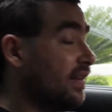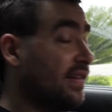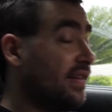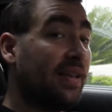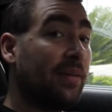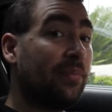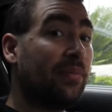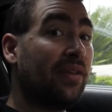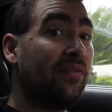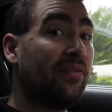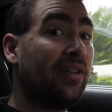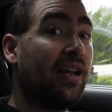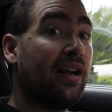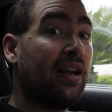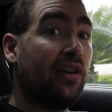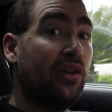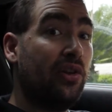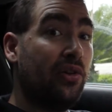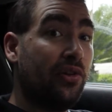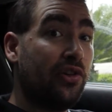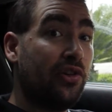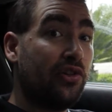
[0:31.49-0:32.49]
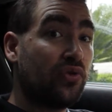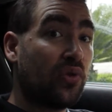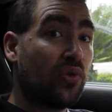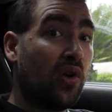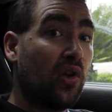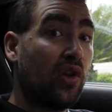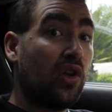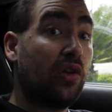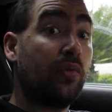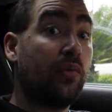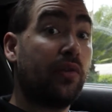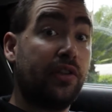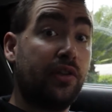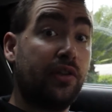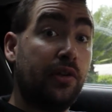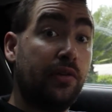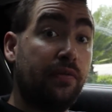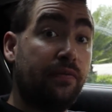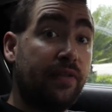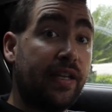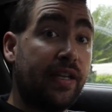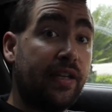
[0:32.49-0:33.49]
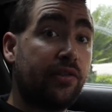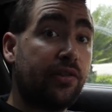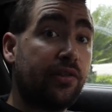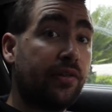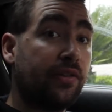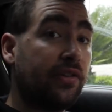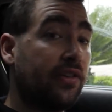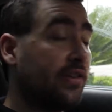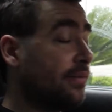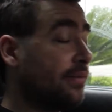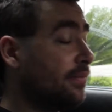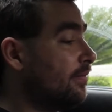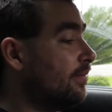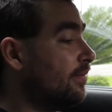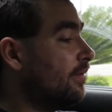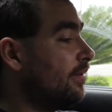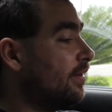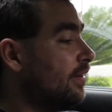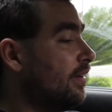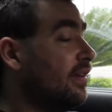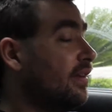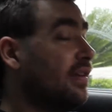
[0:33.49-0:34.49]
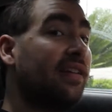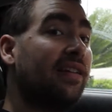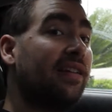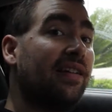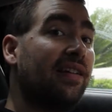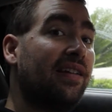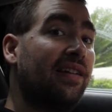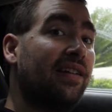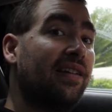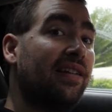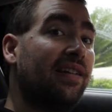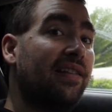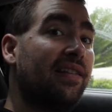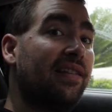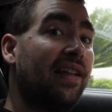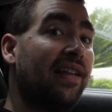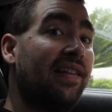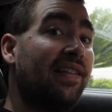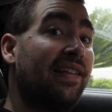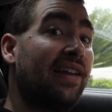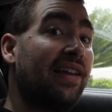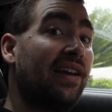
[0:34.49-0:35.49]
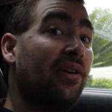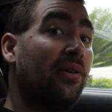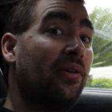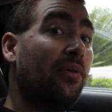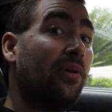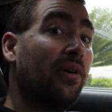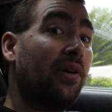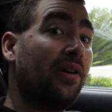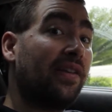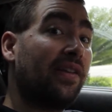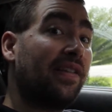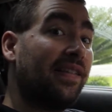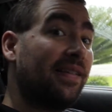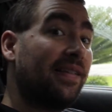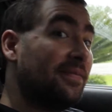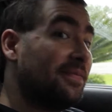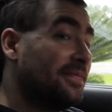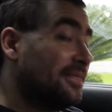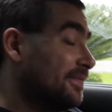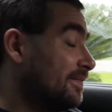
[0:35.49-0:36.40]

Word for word: Except I've got a new controller with new features. Let's see how it works.